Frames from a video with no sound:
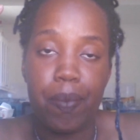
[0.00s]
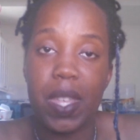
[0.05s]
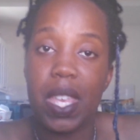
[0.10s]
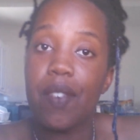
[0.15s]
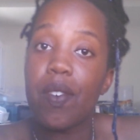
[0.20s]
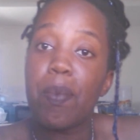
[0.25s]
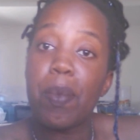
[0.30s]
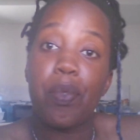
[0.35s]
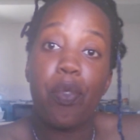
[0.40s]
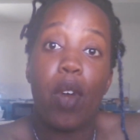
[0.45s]

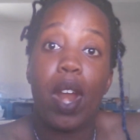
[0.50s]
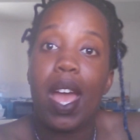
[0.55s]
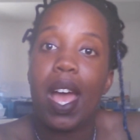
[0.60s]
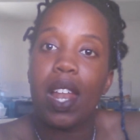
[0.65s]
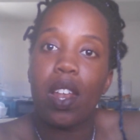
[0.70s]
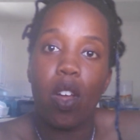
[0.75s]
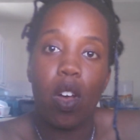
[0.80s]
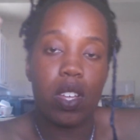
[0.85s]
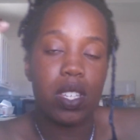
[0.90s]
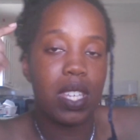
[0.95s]
even before I
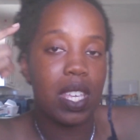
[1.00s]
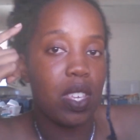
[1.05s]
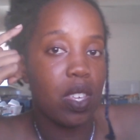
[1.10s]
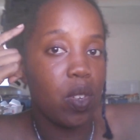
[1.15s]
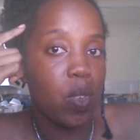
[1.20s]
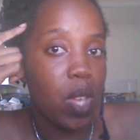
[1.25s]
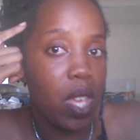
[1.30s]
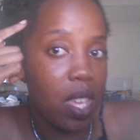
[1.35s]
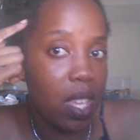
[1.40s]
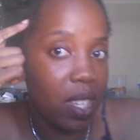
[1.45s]
had locks,
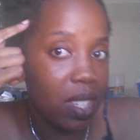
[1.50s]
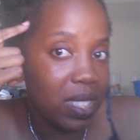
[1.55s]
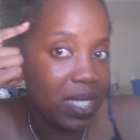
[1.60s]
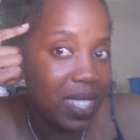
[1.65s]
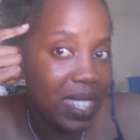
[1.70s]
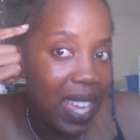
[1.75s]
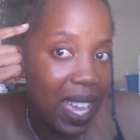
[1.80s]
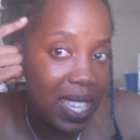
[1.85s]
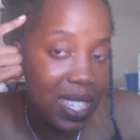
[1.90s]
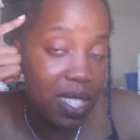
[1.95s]
it
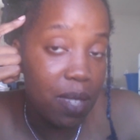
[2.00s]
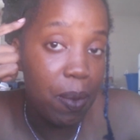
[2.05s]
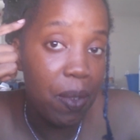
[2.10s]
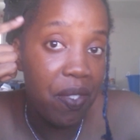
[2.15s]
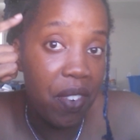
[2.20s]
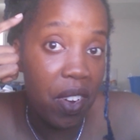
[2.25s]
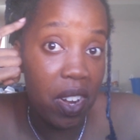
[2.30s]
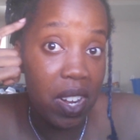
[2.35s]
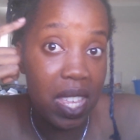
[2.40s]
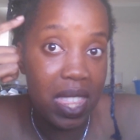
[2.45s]
tends to be
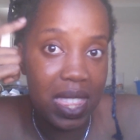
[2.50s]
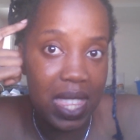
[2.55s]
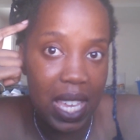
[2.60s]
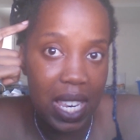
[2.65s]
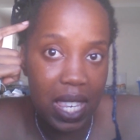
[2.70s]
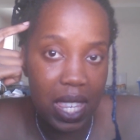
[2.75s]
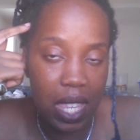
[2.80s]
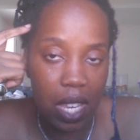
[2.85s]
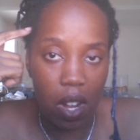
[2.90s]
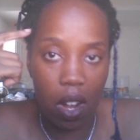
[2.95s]
fairly
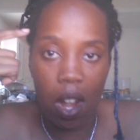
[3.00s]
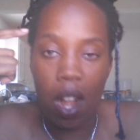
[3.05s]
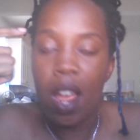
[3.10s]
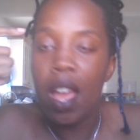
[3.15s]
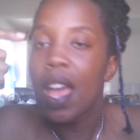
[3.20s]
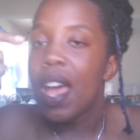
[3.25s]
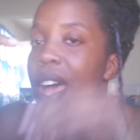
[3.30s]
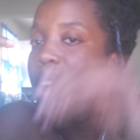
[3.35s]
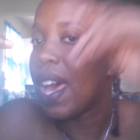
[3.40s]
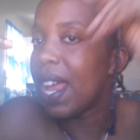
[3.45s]
thin there,
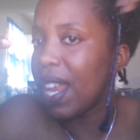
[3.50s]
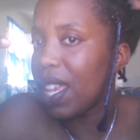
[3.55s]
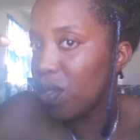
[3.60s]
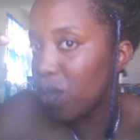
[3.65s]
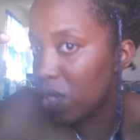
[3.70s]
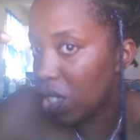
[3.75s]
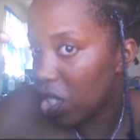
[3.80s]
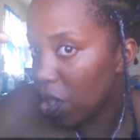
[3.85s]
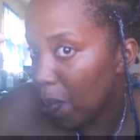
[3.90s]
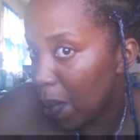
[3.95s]
and I
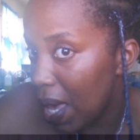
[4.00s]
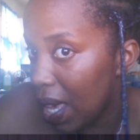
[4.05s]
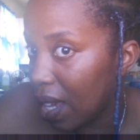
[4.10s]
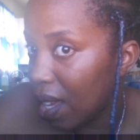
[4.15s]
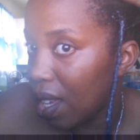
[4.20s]
use the